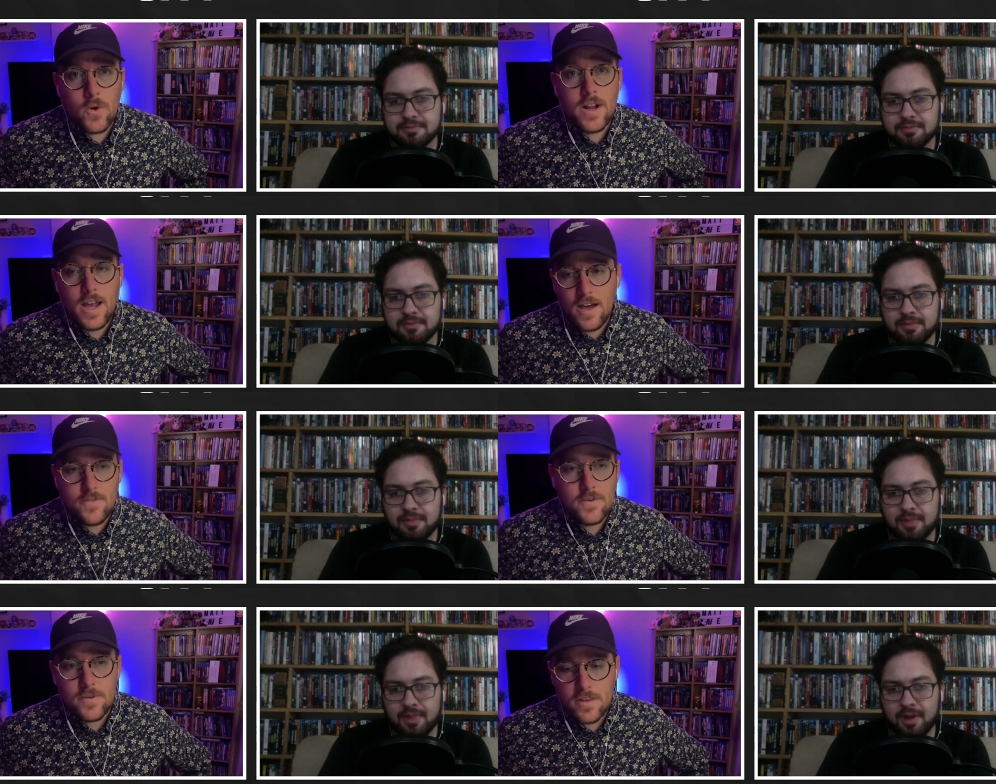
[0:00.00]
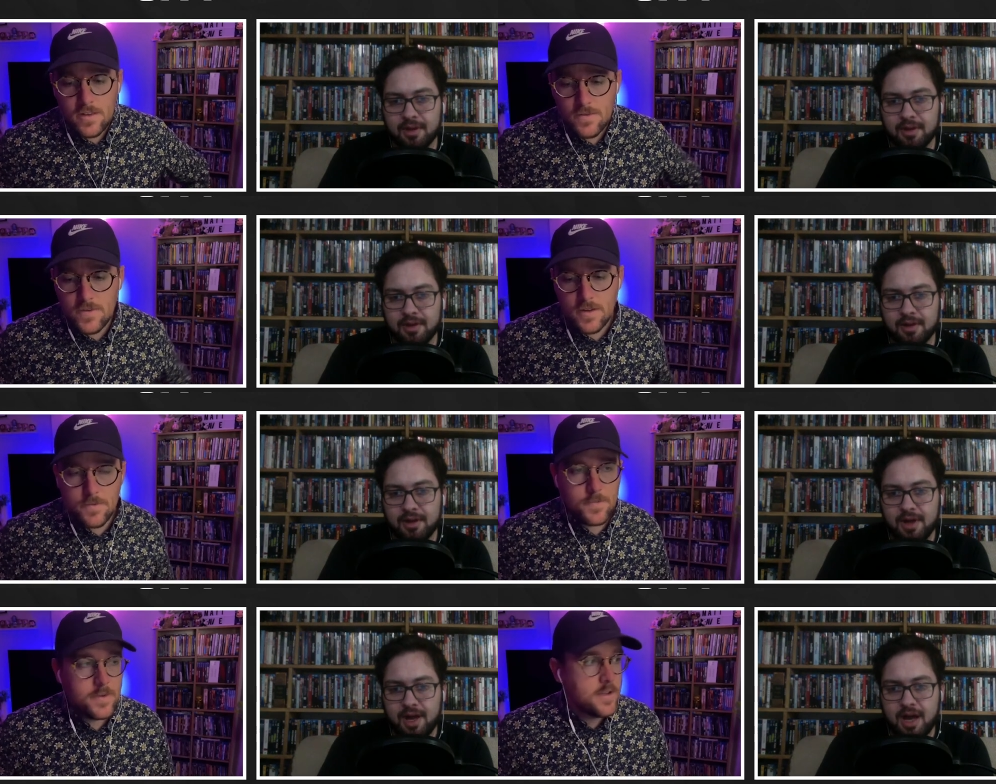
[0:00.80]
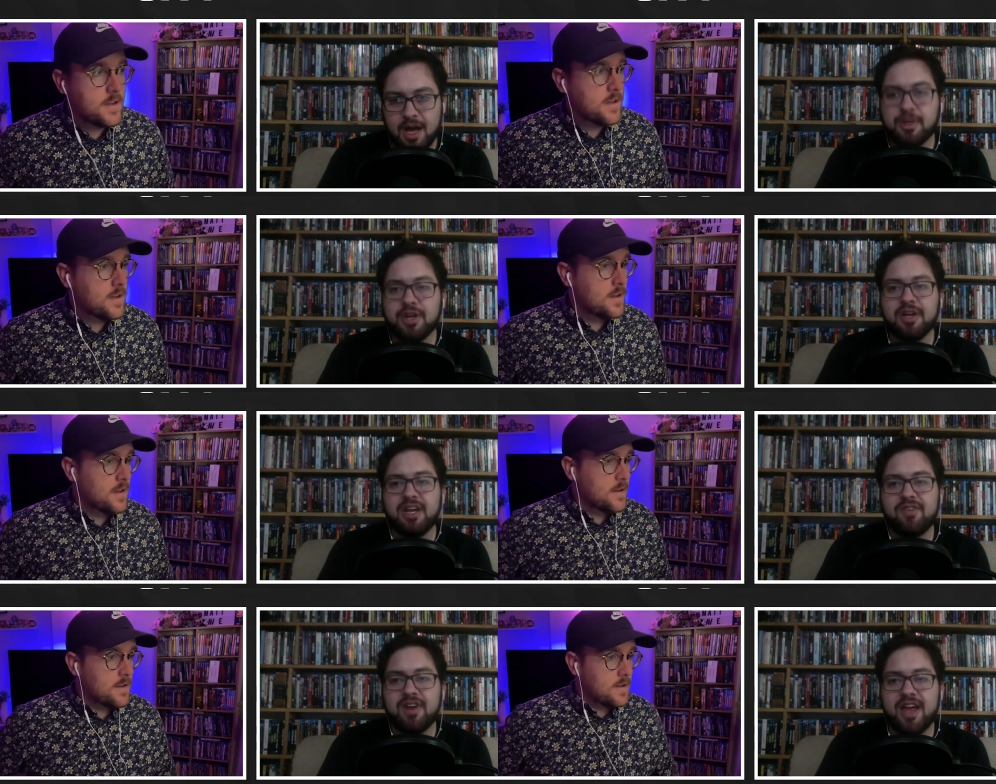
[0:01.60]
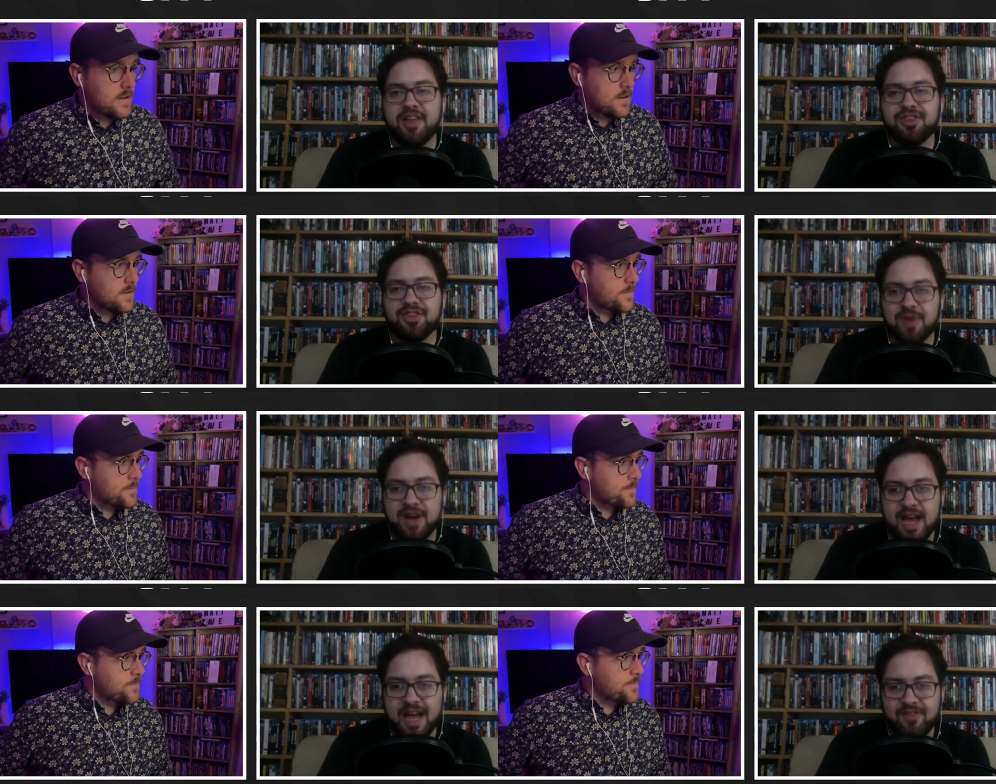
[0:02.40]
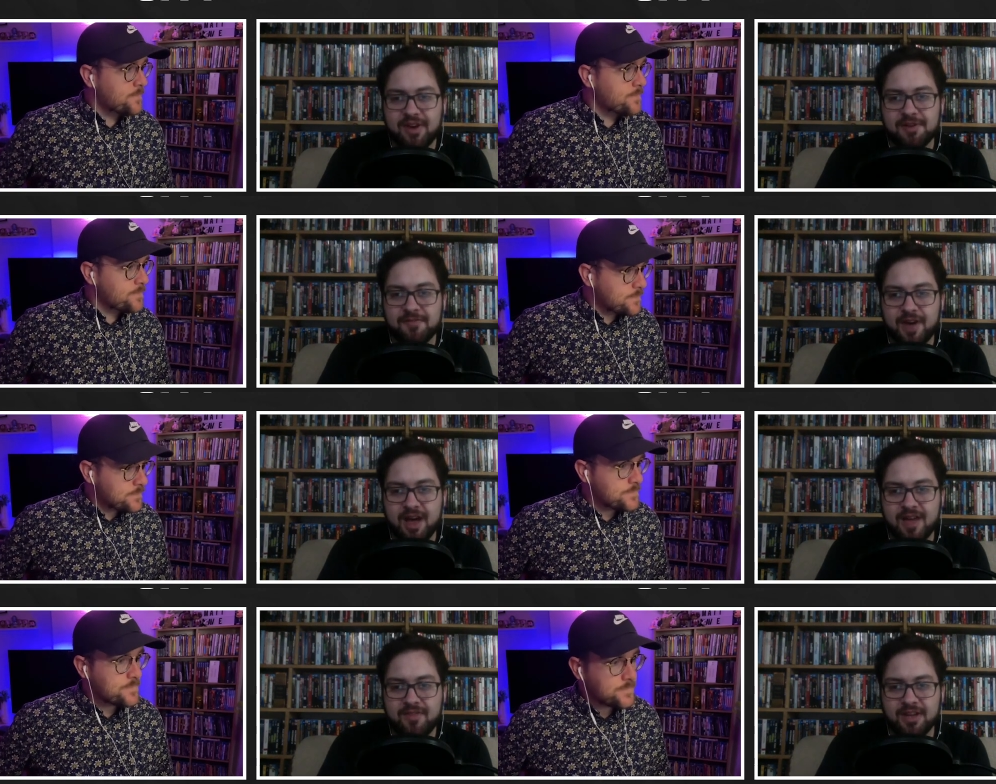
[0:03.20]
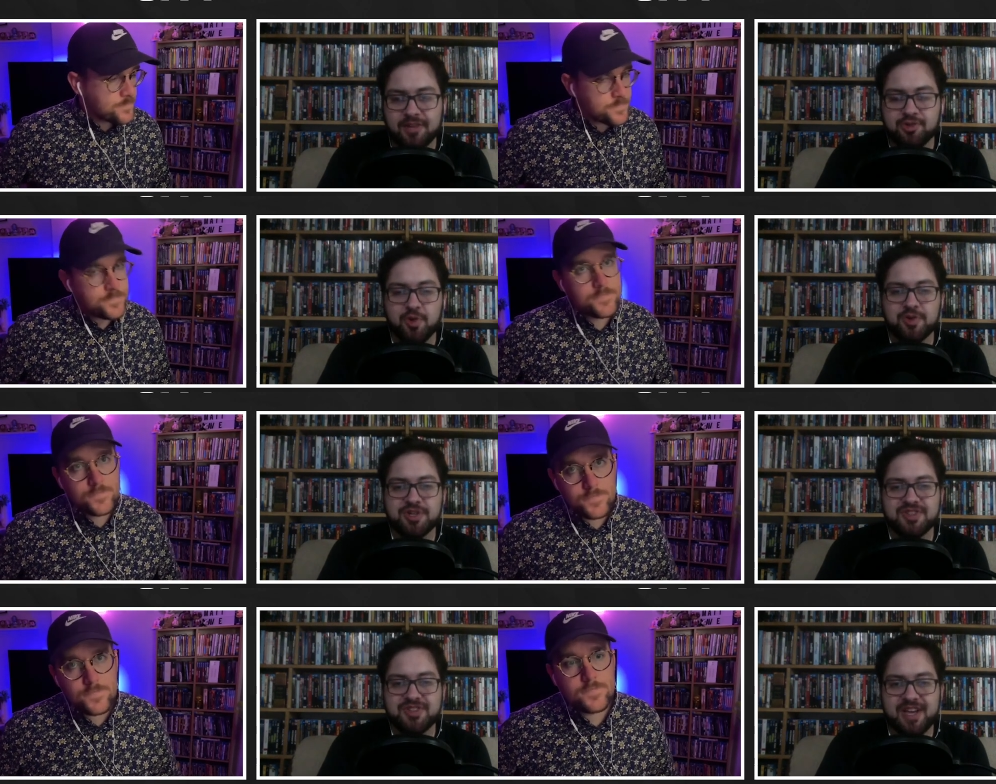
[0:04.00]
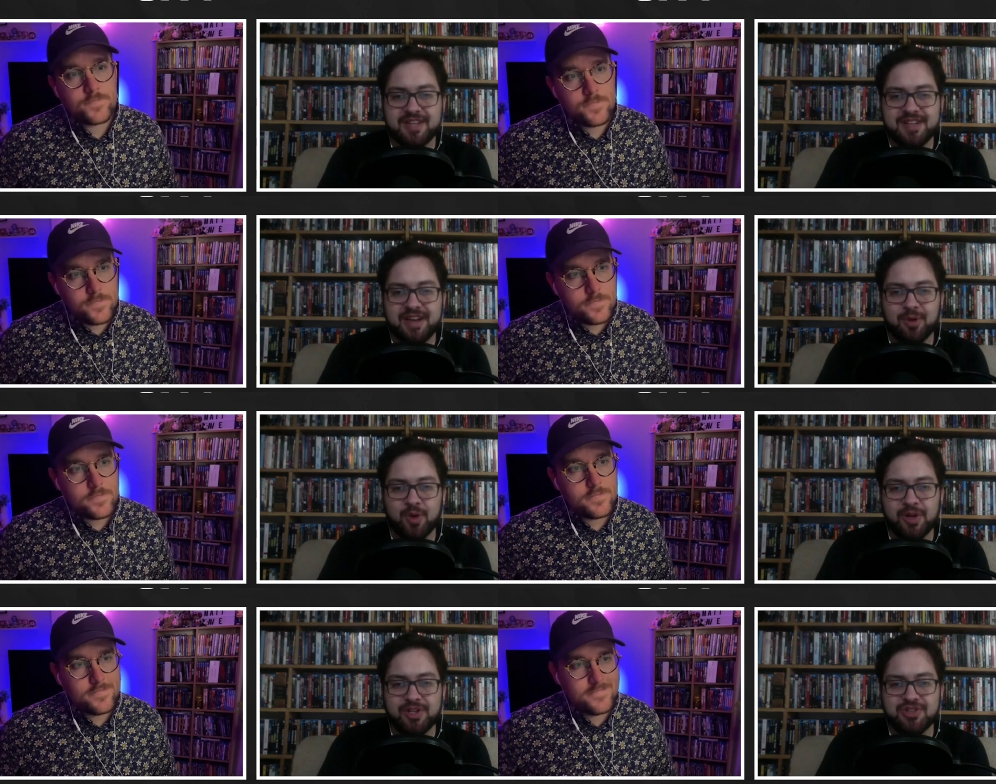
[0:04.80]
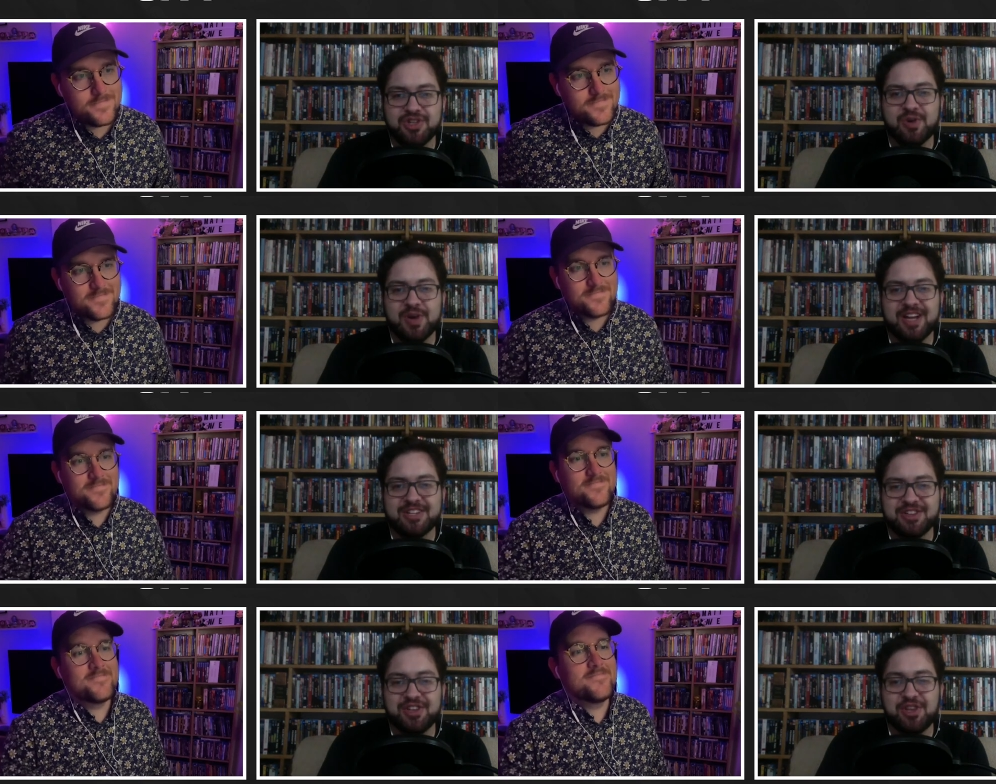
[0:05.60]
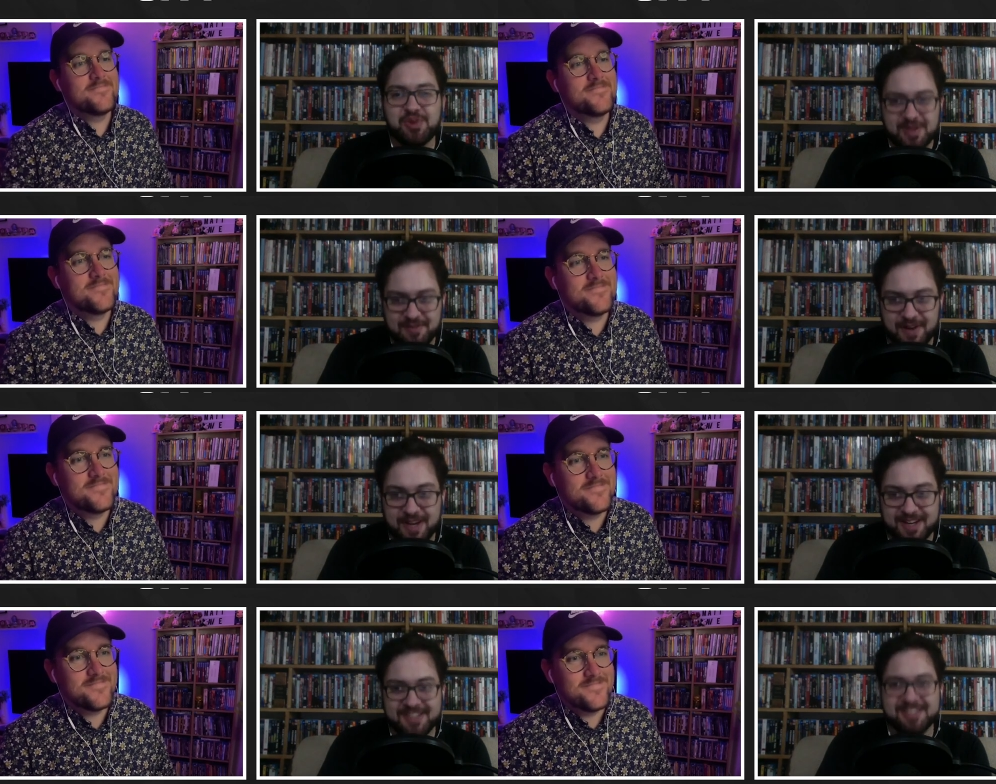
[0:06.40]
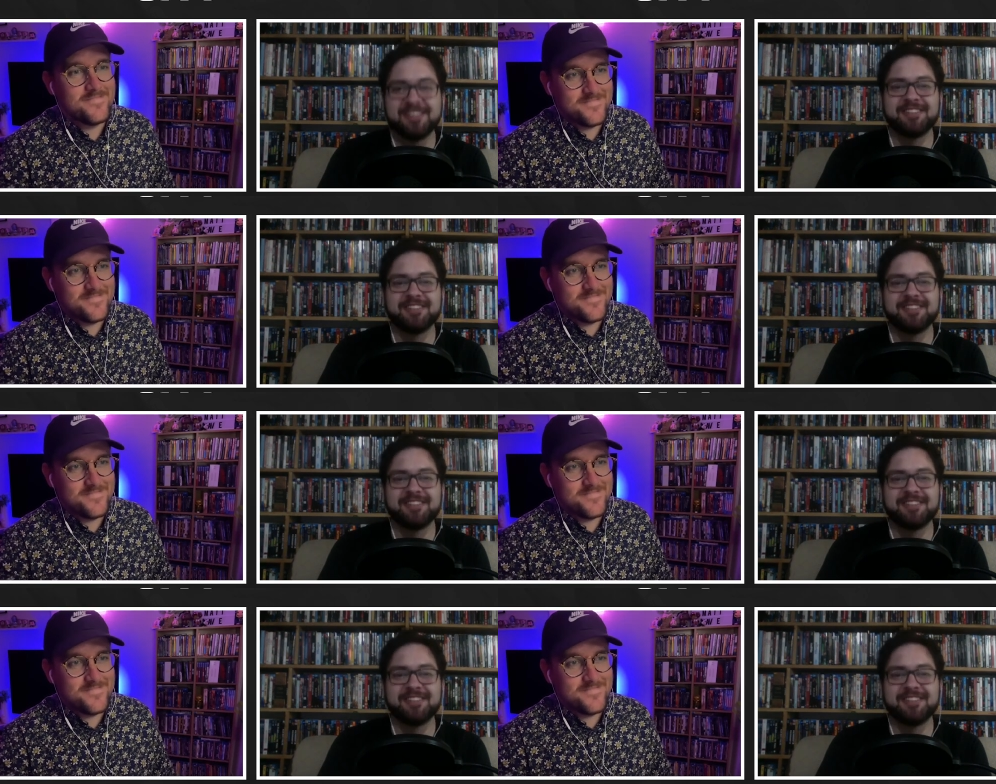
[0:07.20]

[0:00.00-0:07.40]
Speaker 1: and a half. I really loved it. I'm going to give it a three and a half out of five. And like George Costanza, I'm going to donate to the Human Fund.